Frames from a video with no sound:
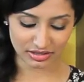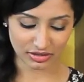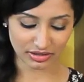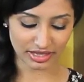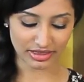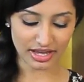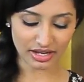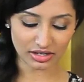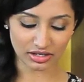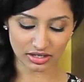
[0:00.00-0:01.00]
So let
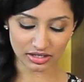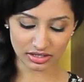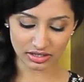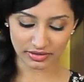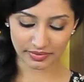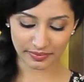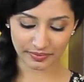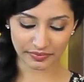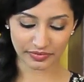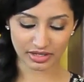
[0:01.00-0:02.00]
that cook.
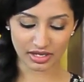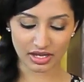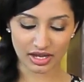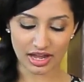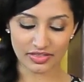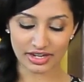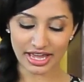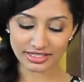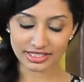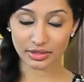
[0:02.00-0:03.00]
And the
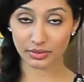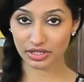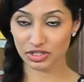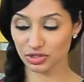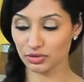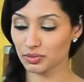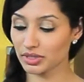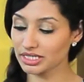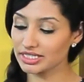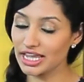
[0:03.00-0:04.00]
next thing we're going to do is we're
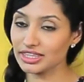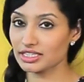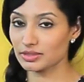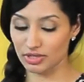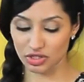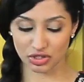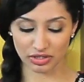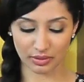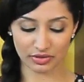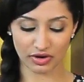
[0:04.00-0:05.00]
going to take this mixture
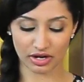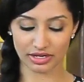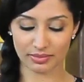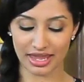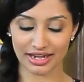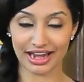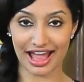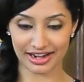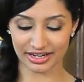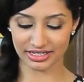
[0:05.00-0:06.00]
that we've already made and
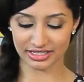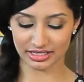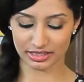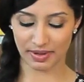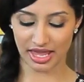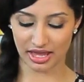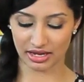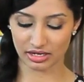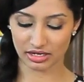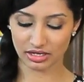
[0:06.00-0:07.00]
add it into this pan.